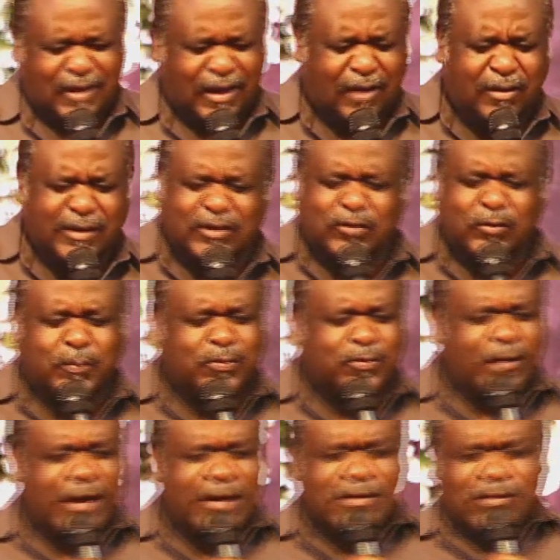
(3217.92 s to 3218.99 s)
I want to
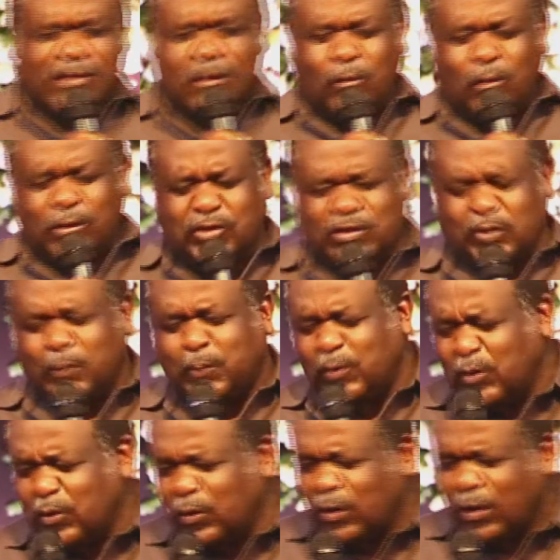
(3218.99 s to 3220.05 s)
praise you and worship
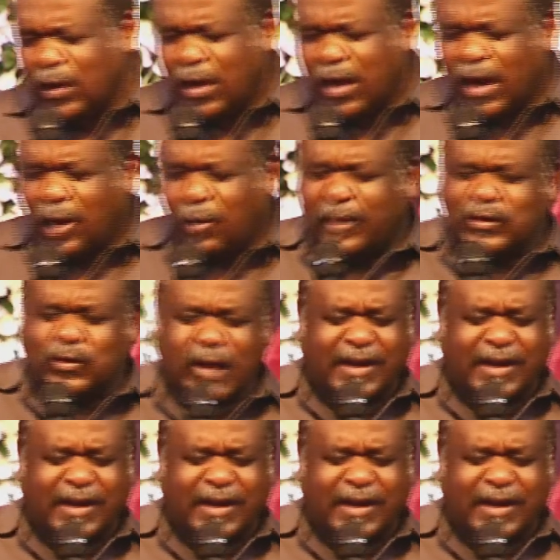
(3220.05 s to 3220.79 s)
you. I want to